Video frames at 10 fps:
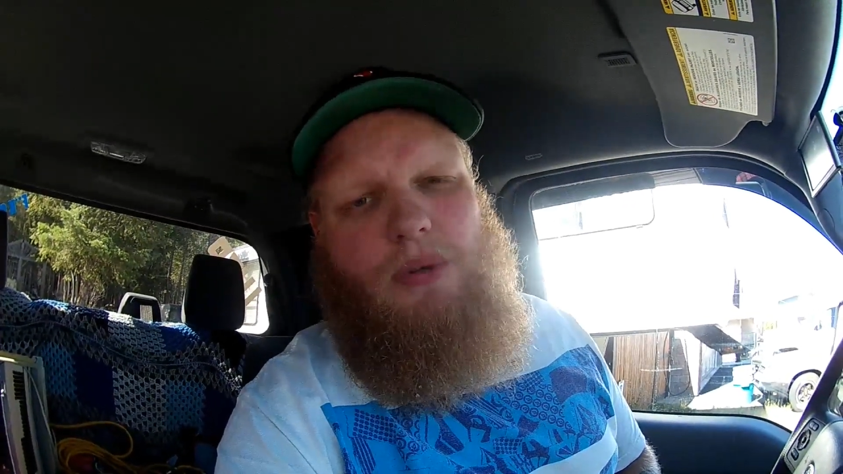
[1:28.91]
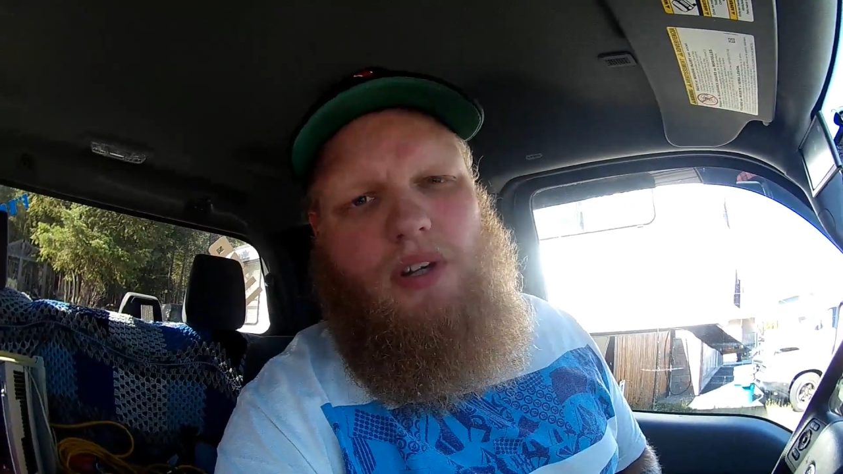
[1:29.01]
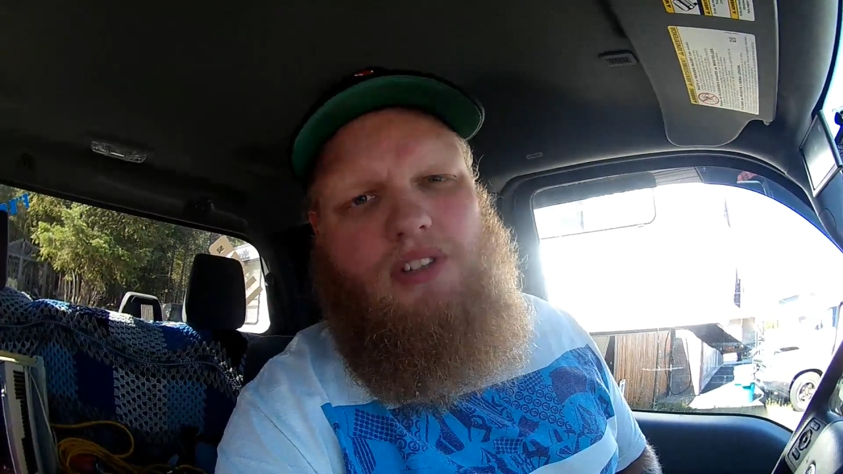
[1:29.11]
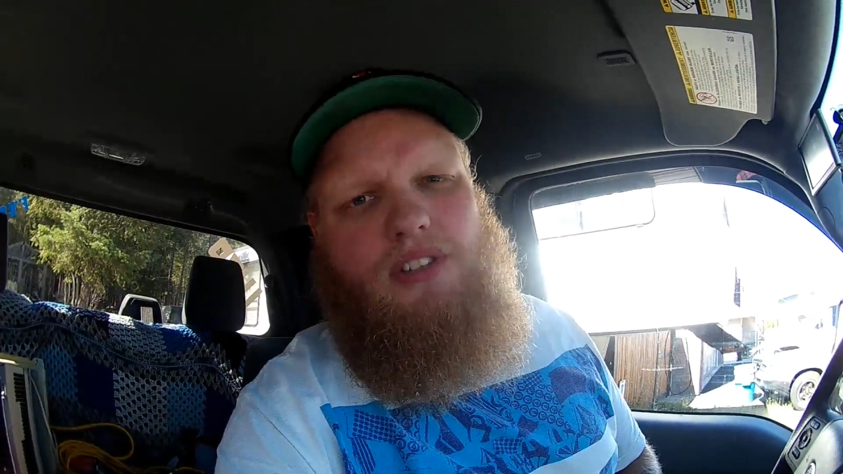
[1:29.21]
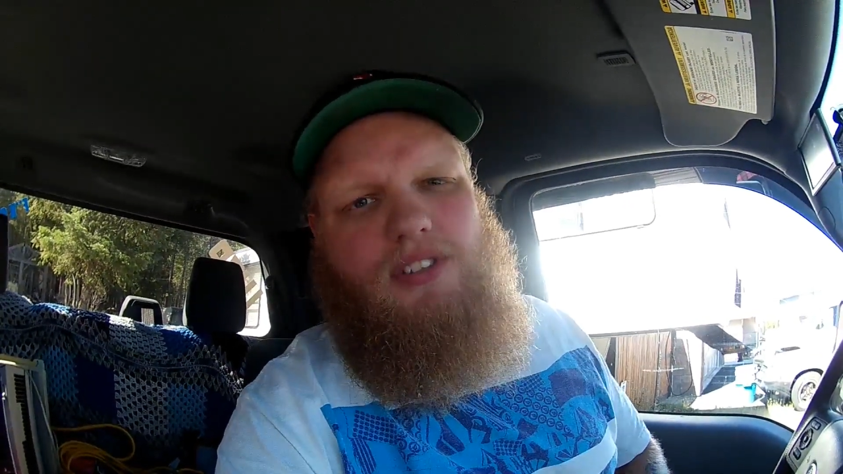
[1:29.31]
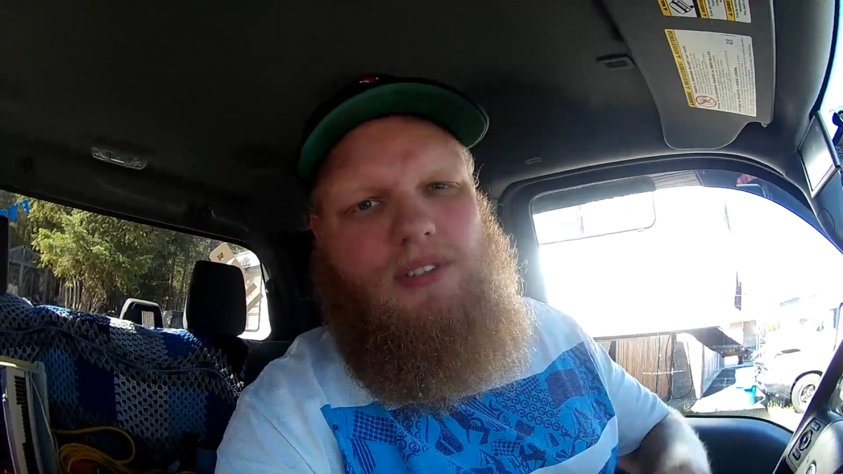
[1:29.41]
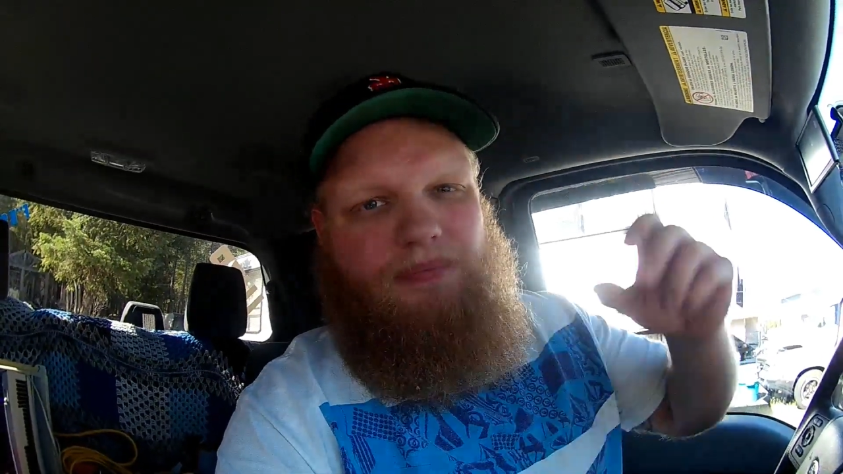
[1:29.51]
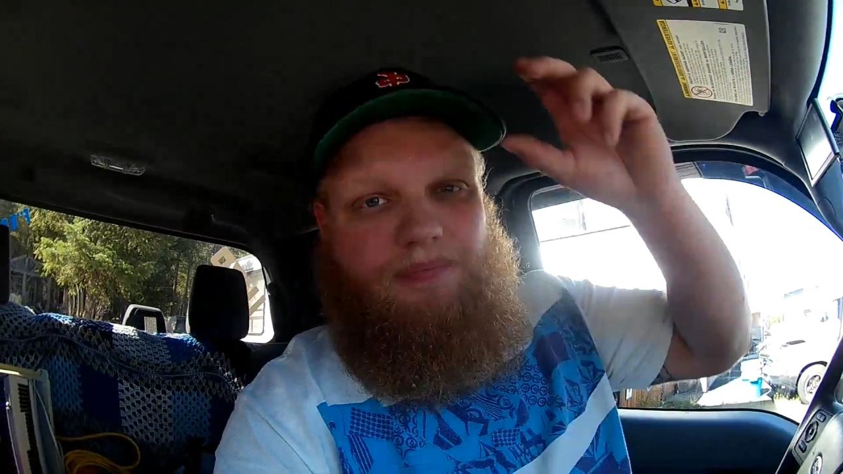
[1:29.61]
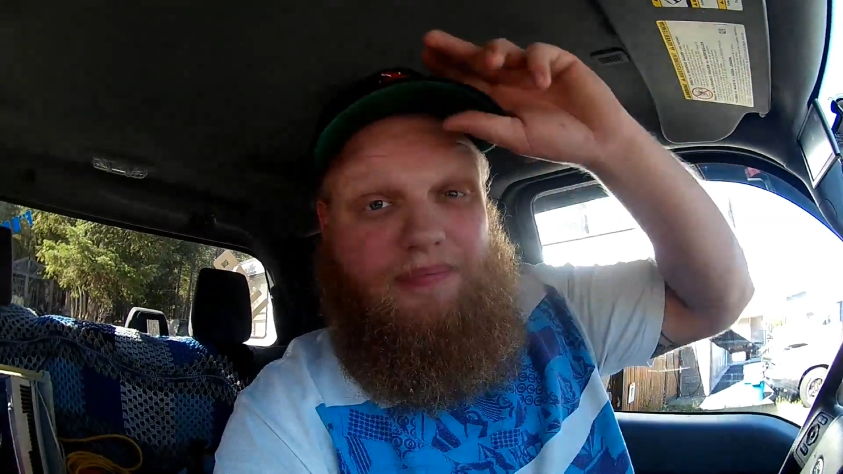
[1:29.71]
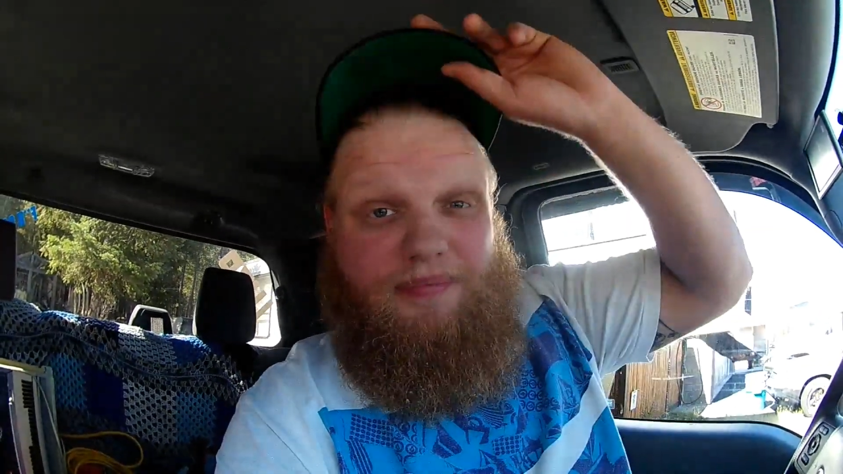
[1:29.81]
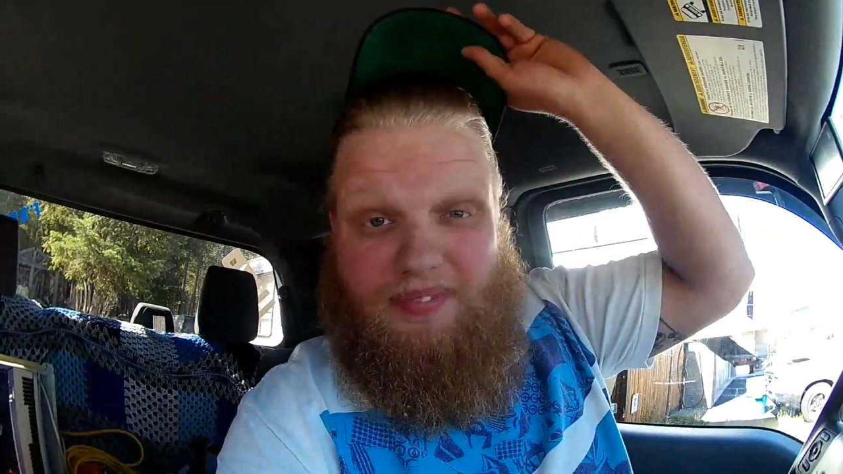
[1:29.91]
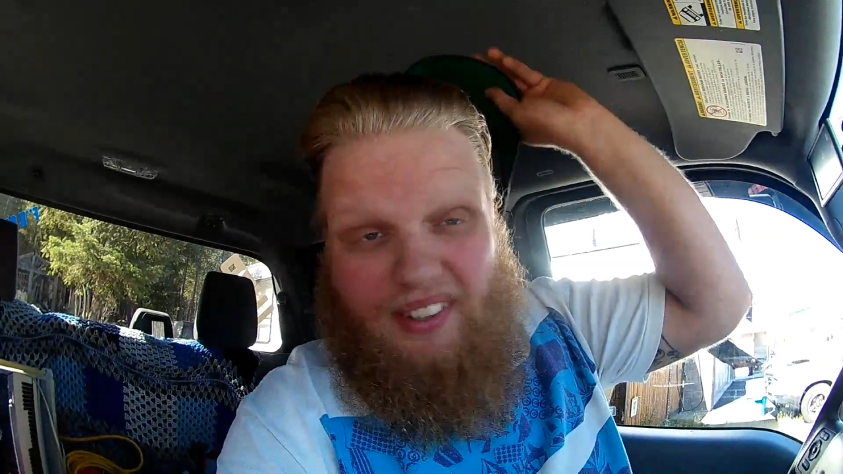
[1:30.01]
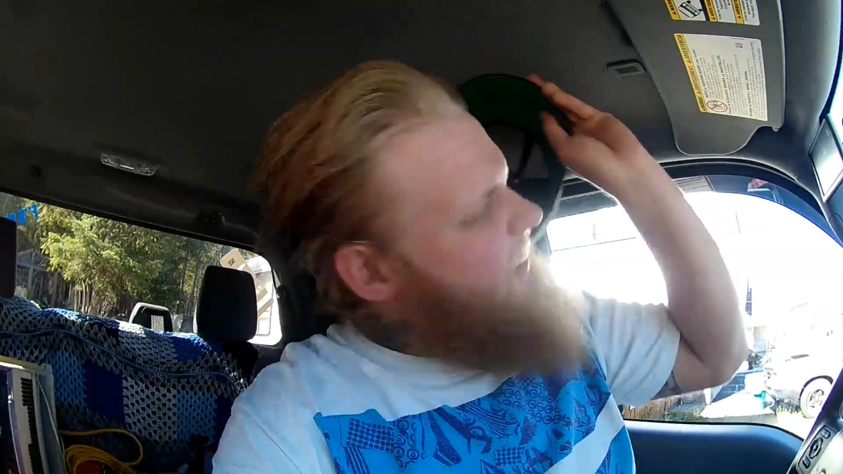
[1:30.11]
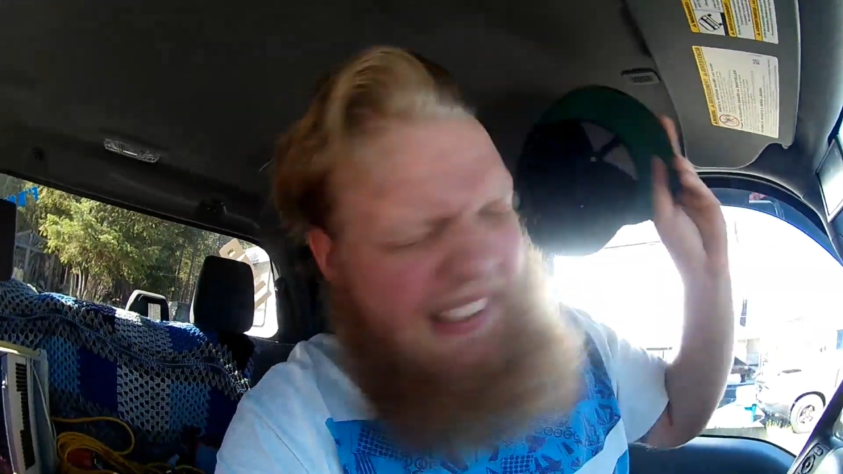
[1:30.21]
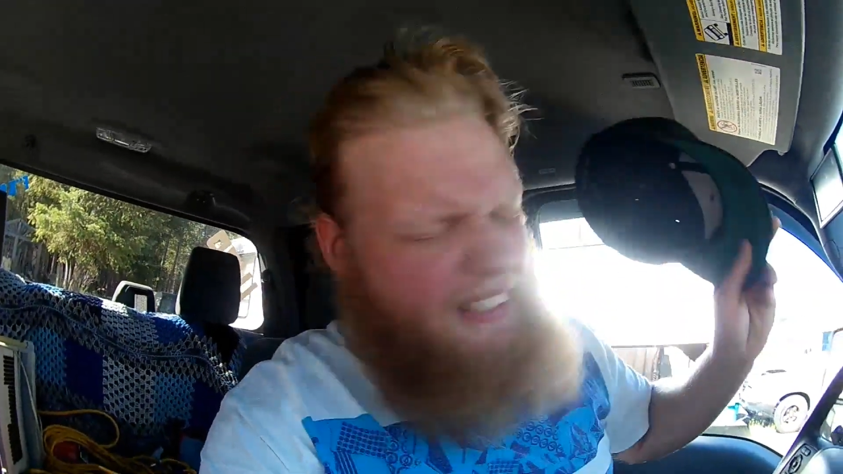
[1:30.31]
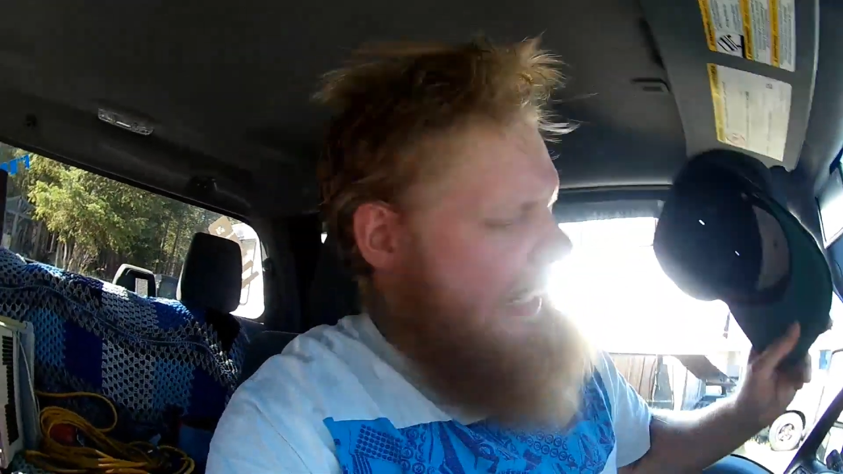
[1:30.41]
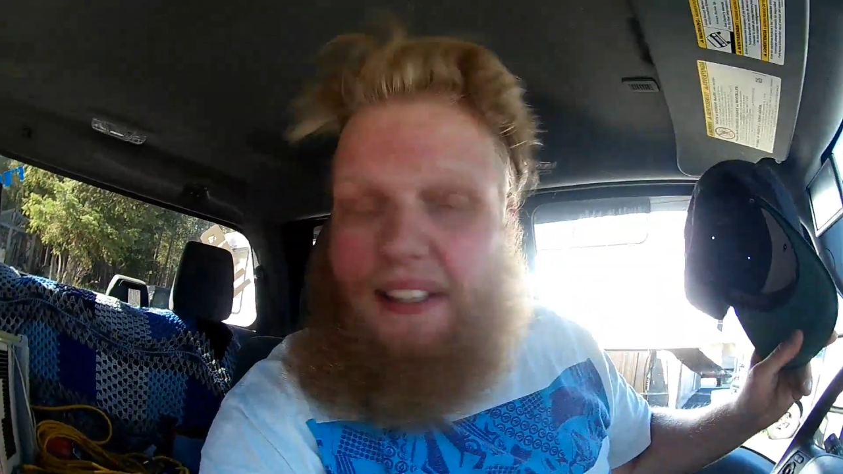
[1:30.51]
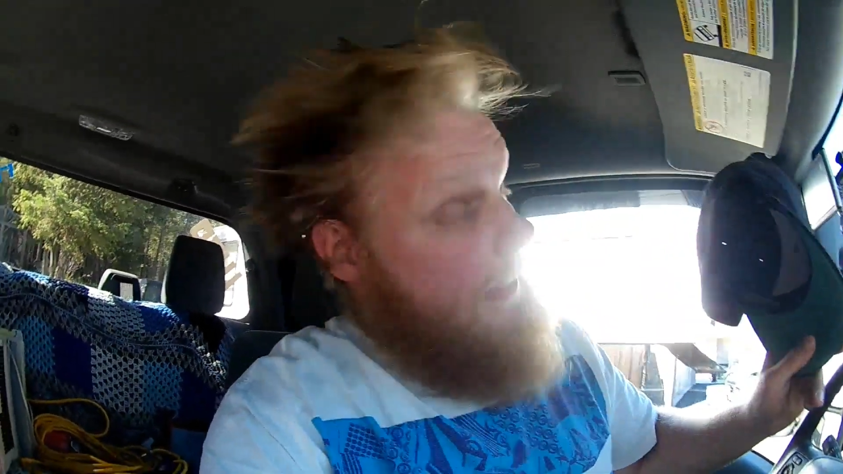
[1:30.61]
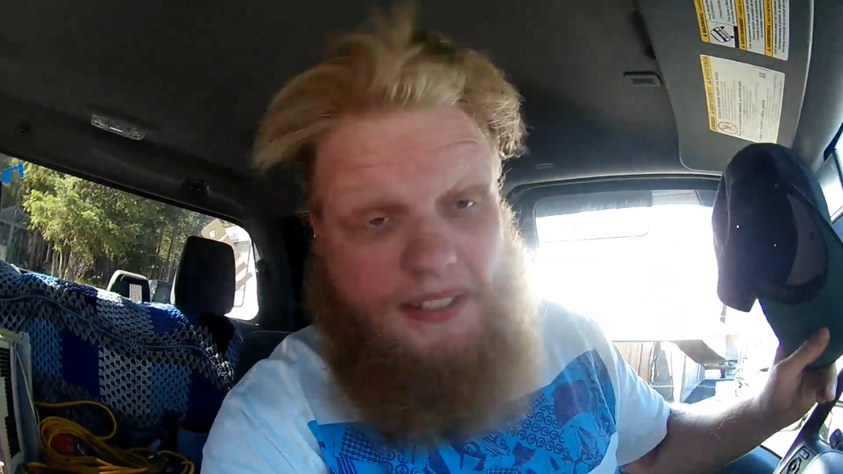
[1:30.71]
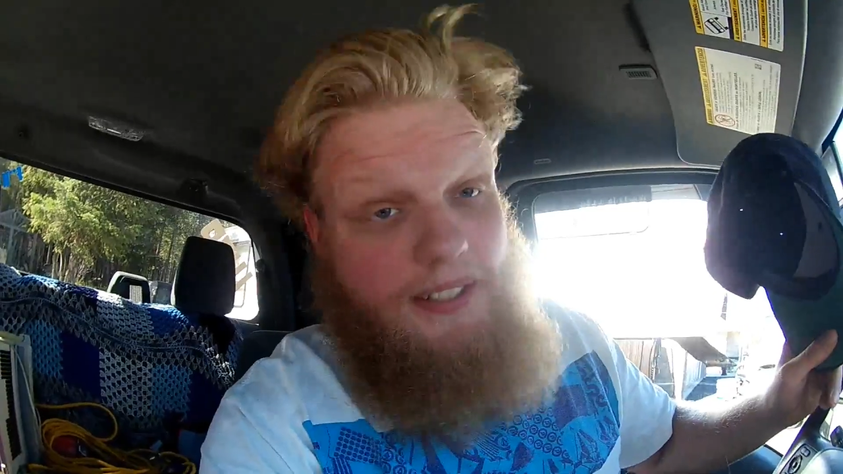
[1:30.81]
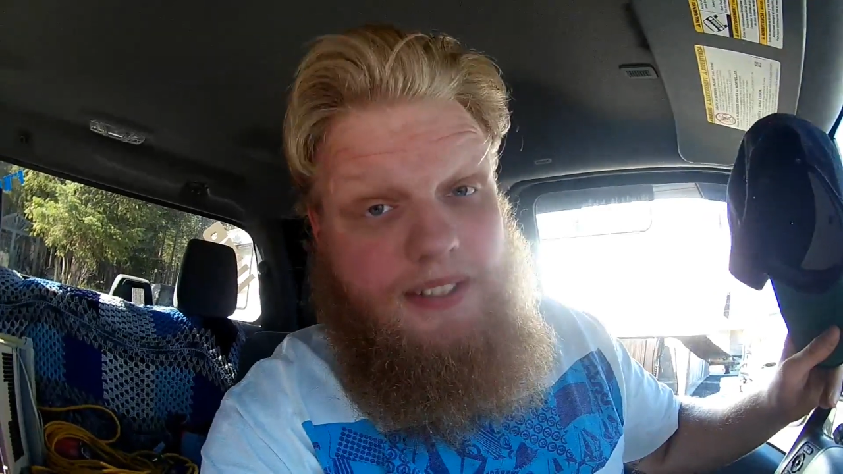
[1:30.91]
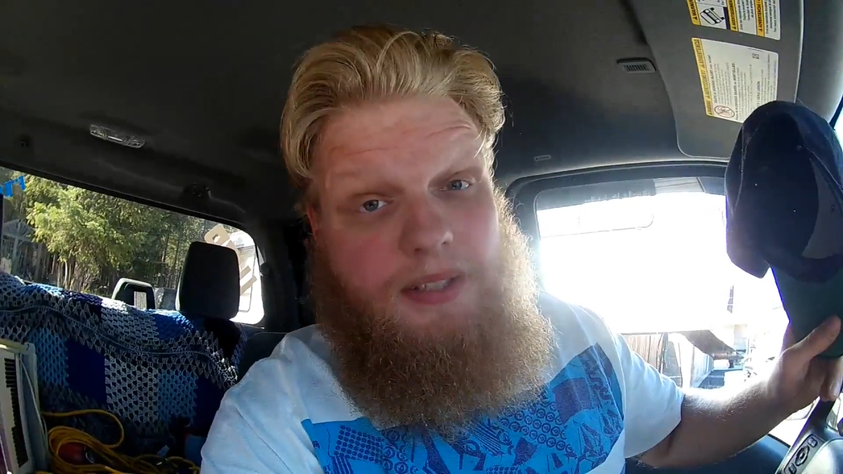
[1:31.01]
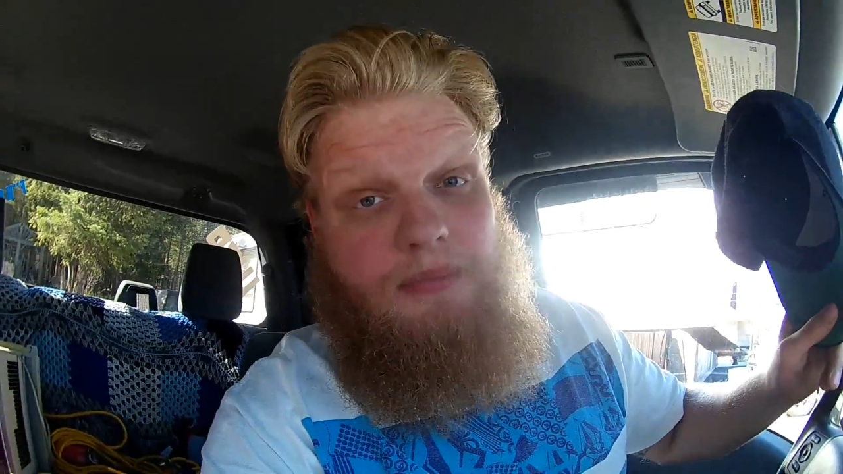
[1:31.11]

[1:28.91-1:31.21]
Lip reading: parts, and